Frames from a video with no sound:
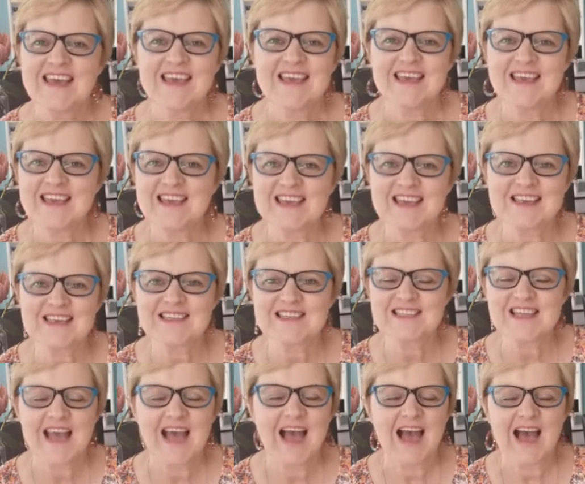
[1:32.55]
He
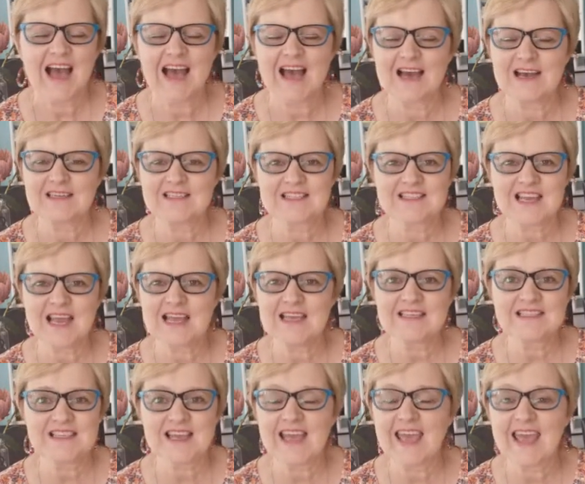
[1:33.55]
is, uh,
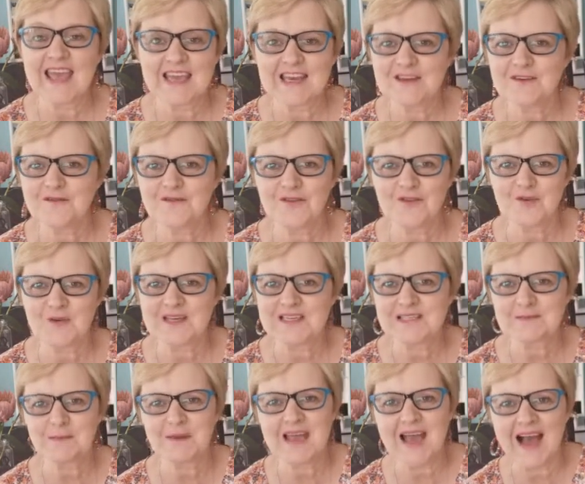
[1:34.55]
He's ahead of you.
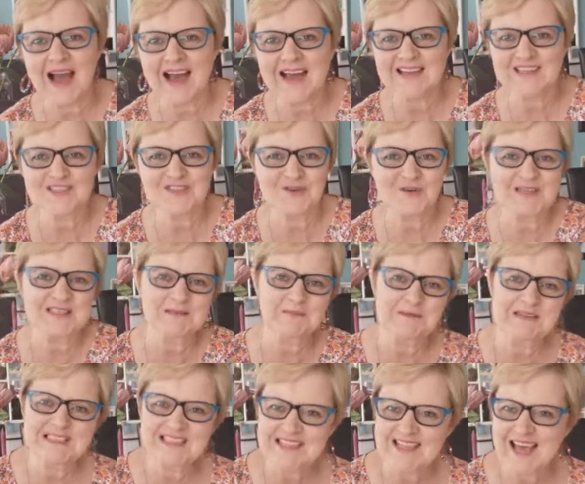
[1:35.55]
He's behind you. He's
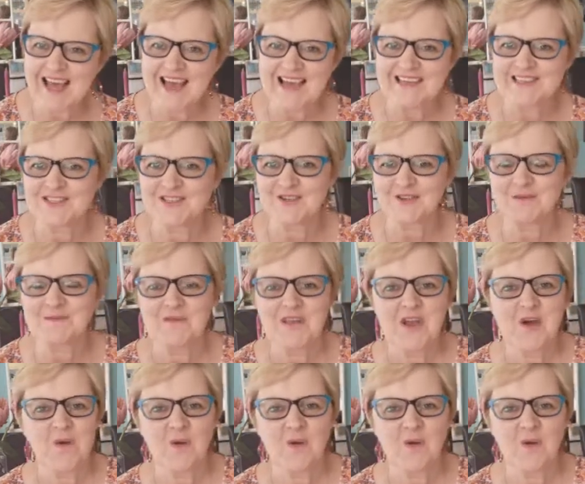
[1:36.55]
beside you.